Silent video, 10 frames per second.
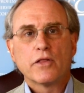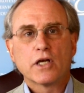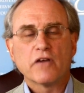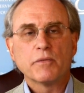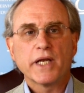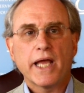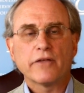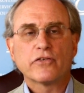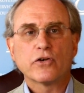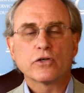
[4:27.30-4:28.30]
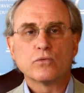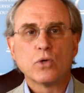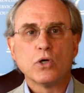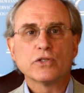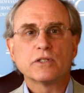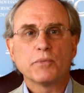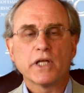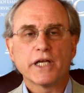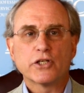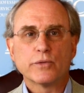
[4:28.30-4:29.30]
The government has certain roles to
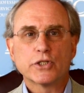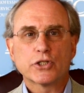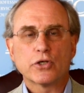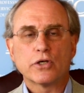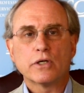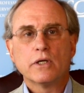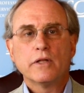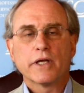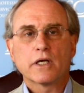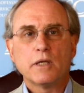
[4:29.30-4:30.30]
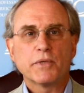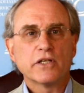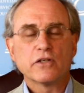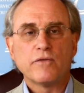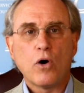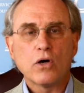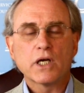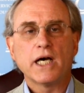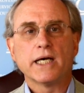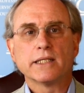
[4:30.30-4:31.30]
play to ensure that companies of all
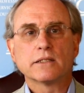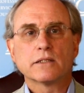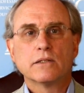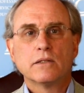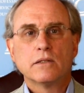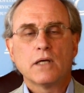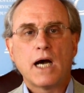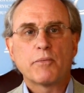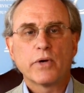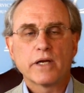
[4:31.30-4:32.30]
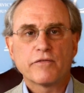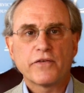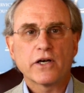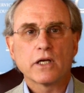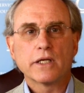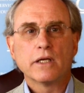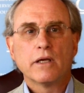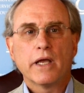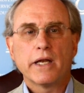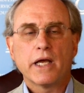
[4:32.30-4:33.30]
kinds operate fairly
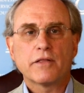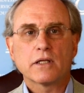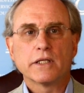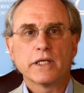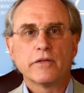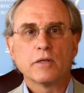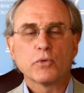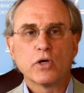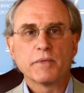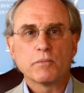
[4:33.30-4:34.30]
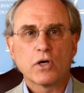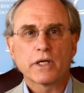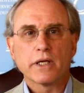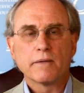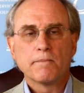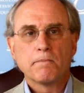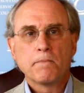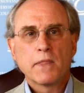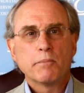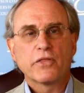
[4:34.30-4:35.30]
and ethically in the employment market.
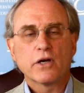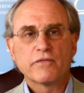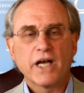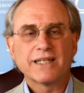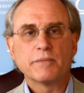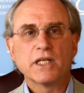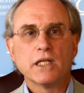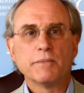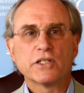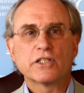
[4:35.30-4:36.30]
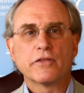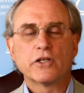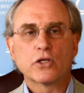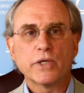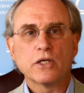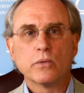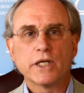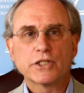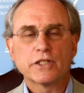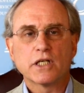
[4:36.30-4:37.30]
But there have got to be limits to the degree to
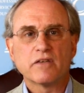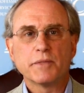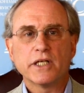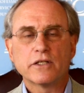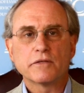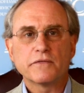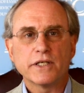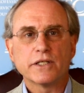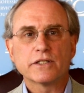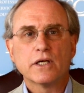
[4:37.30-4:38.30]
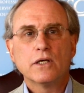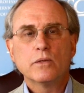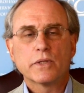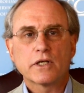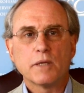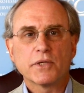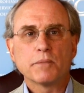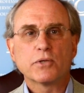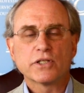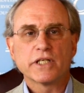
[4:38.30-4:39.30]
which the government interferes with company
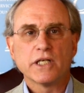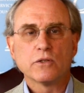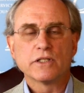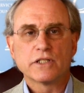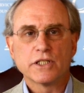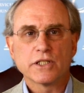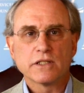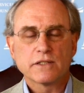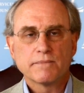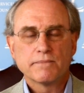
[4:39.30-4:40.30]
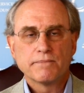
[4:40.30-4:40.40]
personnel decisions.